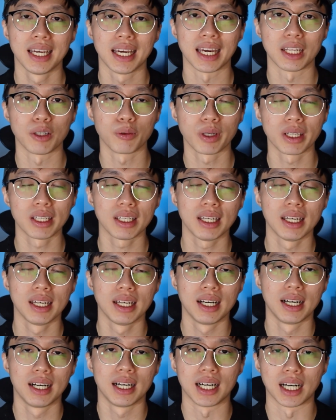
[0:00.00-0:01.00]
Anyway,
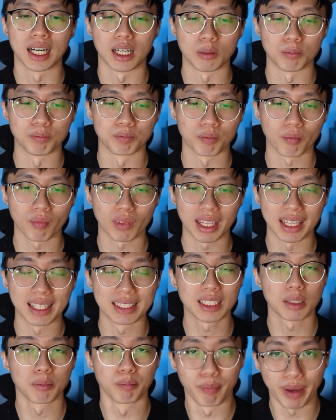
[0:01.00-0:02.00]

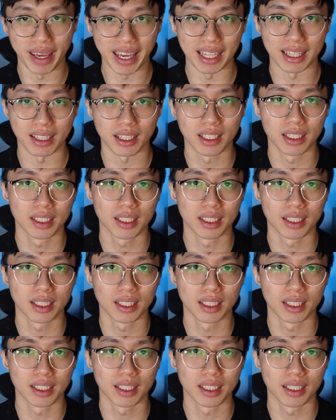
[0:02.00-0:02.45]
is it bad?